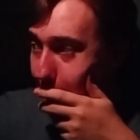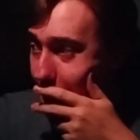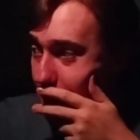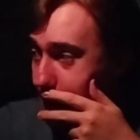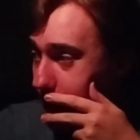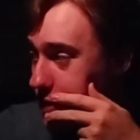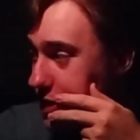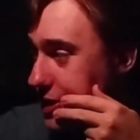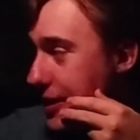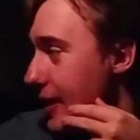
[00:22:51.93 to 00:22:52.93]
Anything else
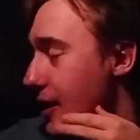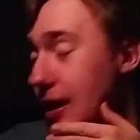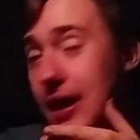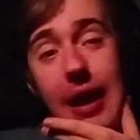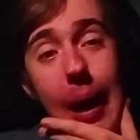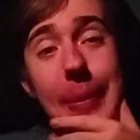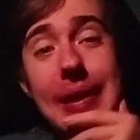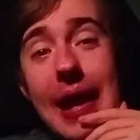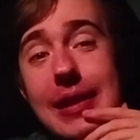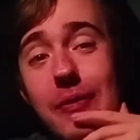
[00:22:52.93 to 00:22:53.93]
to say? I'm going
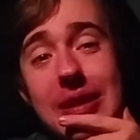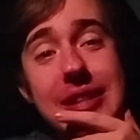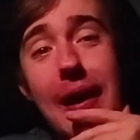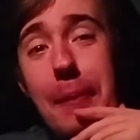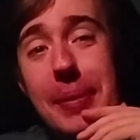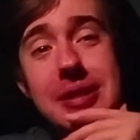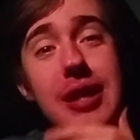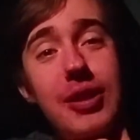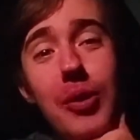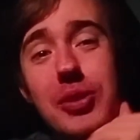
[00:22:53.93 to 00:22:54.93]
to edit this down because
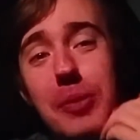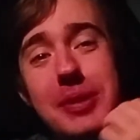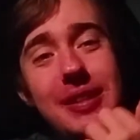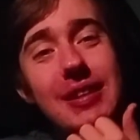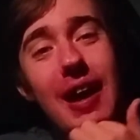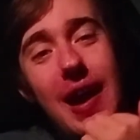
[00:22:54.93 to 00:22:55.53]
I know nobody's